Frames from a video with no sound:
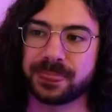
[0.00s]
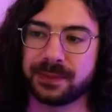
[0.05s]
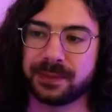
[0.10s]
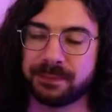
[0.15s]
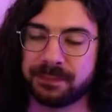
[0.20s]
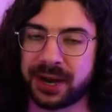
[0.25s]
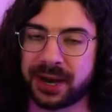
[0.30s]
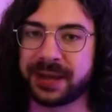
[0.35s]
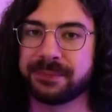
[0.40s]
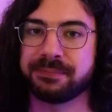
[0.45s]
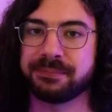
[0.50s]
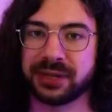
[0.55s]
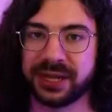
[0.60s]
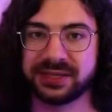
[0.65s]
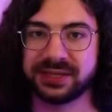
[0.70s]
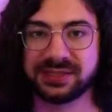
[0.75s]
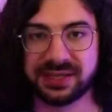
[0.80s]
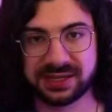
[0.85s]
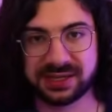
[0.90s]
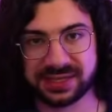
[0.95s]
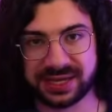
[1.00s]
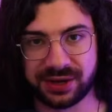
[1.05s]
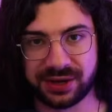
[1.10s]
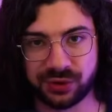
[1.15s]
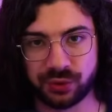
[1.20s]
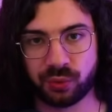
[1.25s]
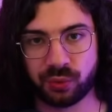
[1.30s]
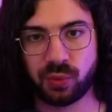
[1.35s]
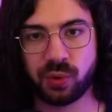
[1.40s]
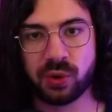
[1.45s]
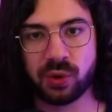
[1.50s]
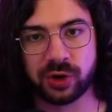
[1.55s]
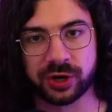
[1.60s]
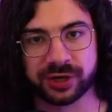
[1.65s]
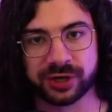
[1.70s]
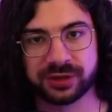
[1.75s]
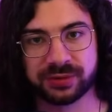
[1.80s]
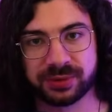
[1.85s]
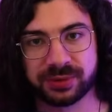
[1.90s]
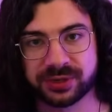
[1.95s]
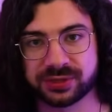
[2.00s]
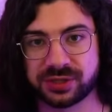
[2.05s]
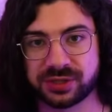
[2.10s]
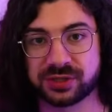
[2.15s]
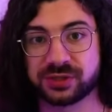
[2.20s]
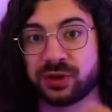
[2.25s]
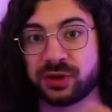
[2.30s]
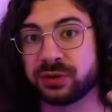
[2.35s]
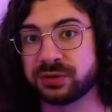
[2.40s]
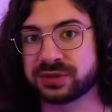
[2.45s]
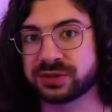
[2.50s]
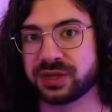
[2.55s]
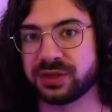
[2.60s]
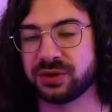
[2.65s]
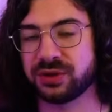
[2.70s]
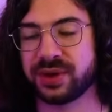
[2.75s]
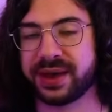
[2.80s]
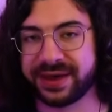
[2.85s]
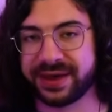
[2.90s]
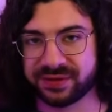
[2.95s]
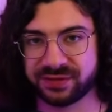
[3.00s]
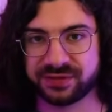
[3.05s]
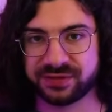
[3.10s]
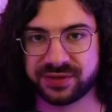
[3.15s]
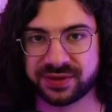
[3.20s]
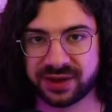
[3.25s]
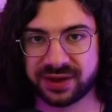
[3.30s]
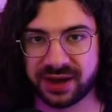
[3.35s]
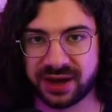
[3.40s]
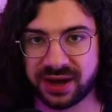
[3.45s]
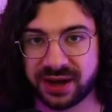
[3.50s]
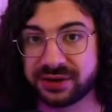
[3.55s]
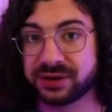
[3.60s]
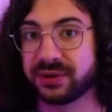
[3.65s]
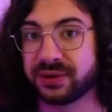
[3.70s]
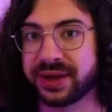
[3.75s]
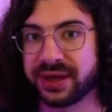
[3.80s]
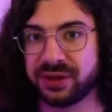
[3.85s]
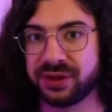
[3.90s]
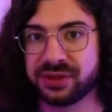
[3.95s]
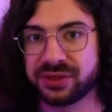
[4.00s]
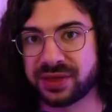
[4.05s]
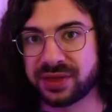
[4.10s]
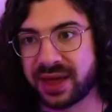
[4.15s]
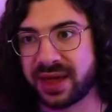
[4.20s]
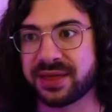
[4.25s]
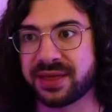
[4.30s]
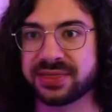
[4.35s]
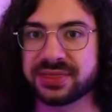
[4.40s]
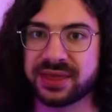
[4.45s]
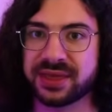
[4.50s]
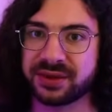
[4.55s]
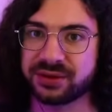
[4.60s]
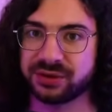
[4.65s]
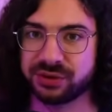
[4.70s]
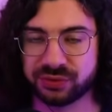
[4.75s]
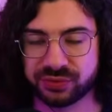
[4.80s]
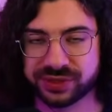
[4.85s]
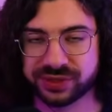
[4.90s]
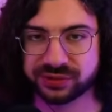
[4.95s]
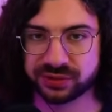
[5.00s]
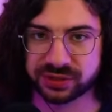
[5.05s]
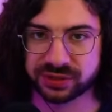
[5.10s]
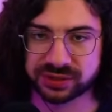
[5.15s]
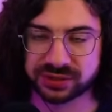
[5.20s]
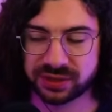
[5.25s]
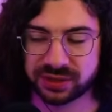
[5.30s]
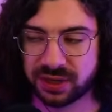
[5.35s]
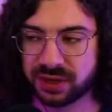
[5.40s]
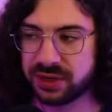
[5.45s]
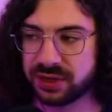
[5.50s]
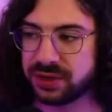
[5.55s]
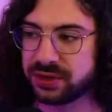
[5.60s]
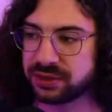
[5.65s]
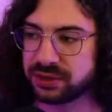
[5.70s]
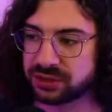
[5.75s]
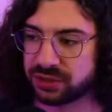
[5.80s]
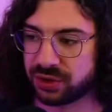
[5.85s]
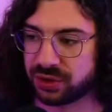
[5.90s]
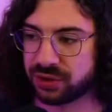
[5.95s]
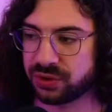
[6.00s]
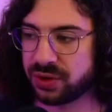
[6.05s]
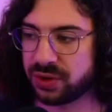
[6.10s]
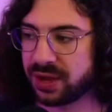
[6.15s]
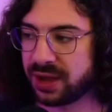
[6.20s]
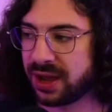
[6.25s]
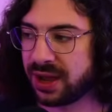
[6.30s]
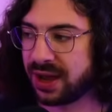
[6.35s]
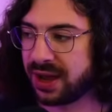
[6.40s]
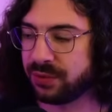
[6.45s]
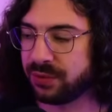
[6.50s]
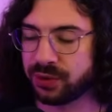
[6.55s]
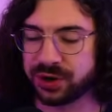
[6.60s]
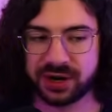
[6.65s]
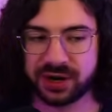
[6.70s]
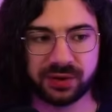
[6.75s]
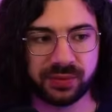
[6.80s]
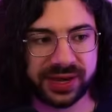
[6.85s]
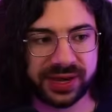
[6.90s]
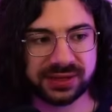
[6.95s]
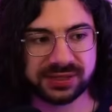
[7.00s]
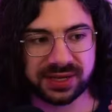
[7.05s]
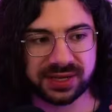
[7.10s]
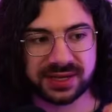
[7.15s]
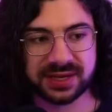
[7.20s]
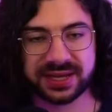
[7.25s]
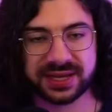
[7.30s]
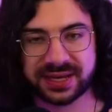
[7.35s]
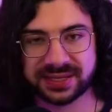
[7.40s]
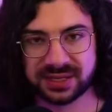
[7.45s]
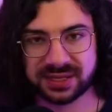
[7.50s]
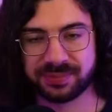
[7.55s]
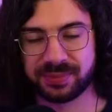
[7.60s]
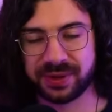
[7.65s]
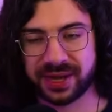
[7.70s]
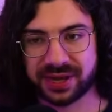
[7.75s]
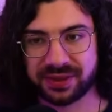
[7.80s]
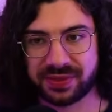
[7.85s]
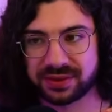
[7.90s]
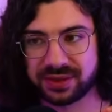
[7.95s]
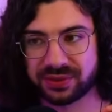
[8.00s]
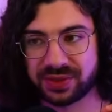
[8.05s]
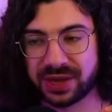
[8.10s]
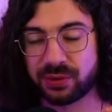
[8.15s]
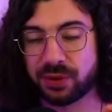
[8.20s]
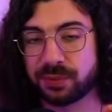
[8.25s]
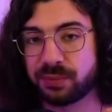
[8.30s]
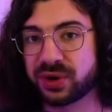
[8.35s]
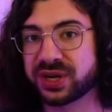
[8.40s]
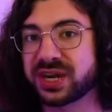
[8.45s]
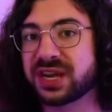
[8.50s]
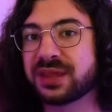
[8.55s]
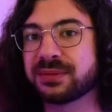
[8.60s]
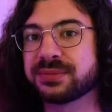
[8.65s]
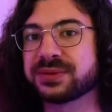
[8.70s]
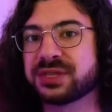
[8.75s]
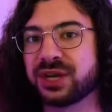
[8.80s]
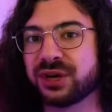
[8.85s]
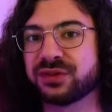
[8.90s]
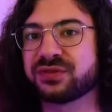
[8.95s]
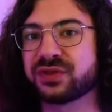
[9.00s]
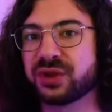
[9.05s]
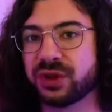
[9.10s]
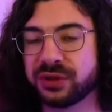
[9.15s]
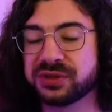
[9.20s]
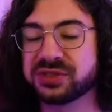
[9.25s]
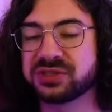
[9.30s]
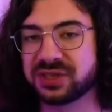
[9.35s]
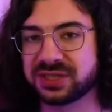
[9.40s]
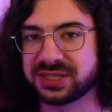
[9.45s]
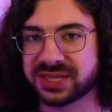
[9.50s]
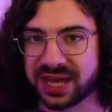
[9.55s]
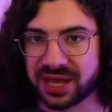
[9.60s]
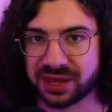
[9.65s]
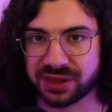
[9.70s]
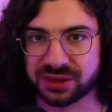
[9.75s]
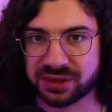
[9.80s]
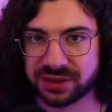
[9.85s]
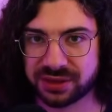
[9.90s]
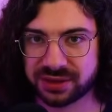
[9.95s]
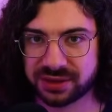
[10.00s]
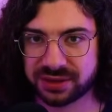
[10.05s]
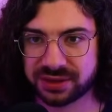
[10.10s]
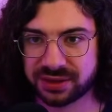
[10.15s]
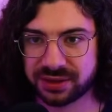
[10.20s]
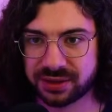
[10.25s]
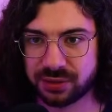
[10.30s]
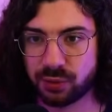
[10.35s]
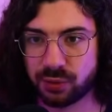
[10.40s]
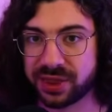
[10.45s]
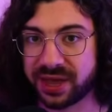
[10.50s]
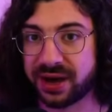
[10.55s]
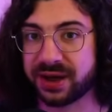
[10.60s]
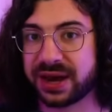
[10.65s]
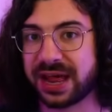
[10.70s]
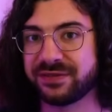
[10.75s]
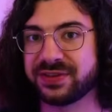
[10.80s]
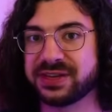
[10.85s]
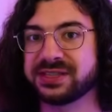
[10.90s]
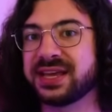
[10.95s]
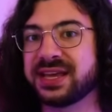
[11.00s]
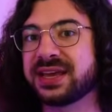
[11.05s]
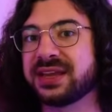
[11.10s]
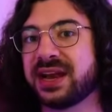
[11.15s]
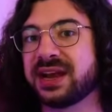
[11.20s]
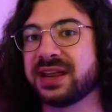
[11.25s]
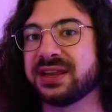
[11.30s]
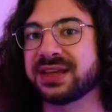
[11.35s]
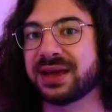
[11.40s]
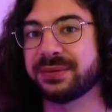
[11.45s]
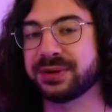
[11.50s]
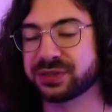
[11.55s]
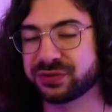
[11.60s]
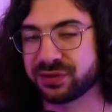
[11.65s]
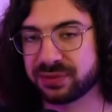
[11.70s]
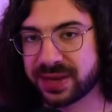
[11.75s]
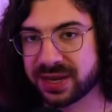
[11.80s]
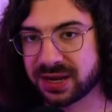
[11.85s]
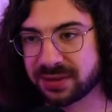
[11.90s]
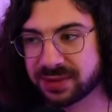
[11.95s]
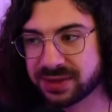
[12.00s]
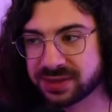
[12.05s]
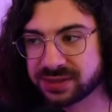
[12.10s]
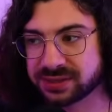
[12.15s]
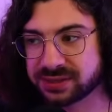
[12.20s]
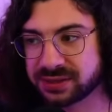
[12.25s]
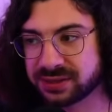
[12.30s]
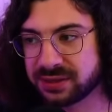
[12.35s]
by placing down a ward, because the souls that you have are your health and they're your resource. So I wanted a way to indicate to the player that they were bringing themselves close to death without having taken any damage from enemies.